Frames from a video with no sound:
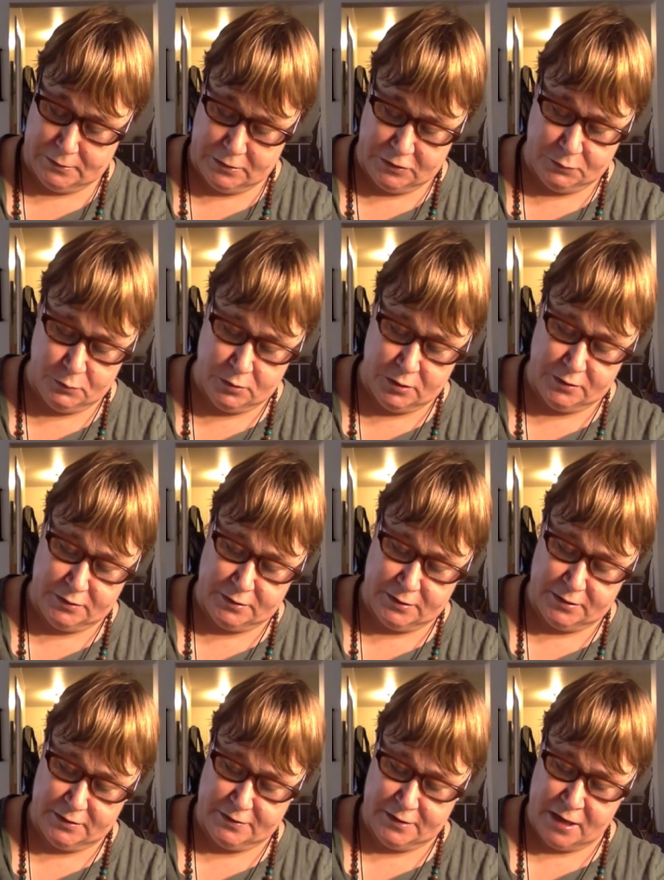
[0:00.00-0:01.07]
This one
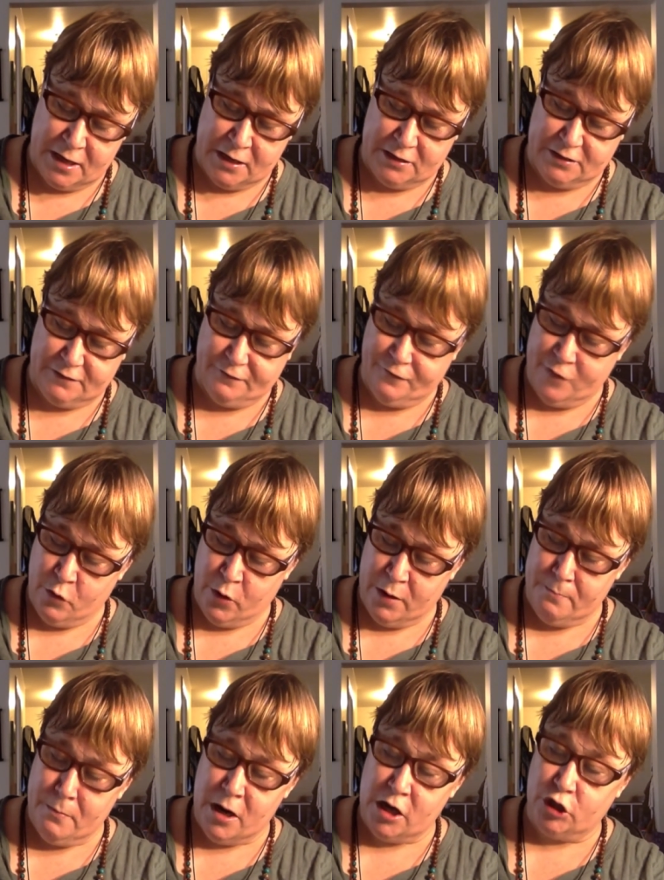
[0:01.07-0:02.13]
says, thanks very
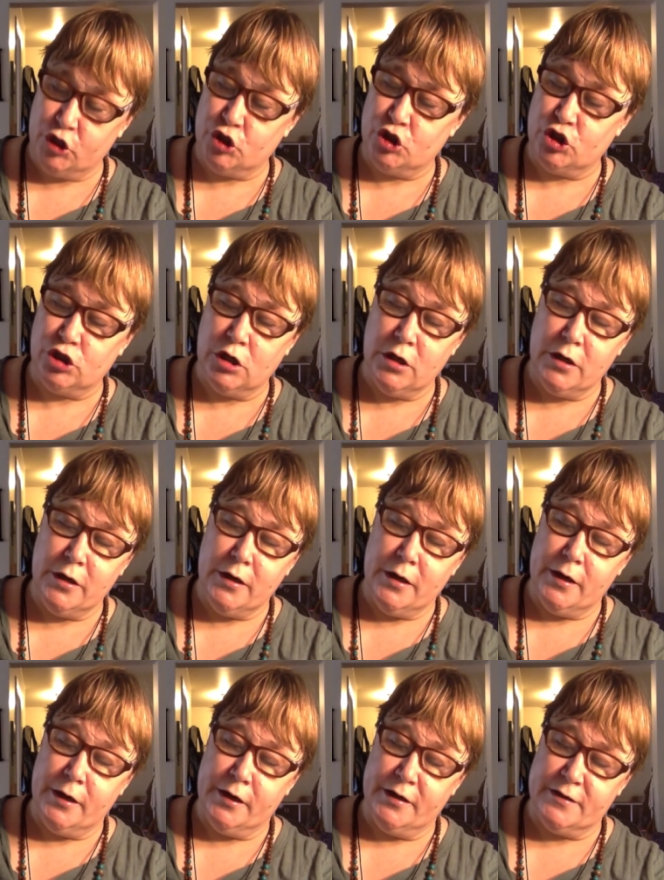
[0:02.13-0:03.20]
much.
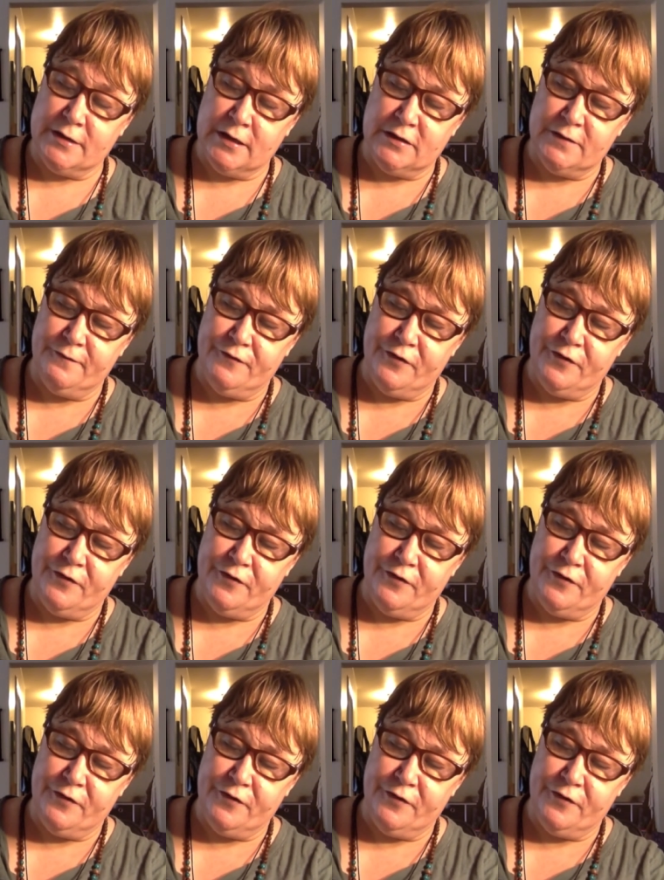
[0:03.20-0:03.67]
And it's got some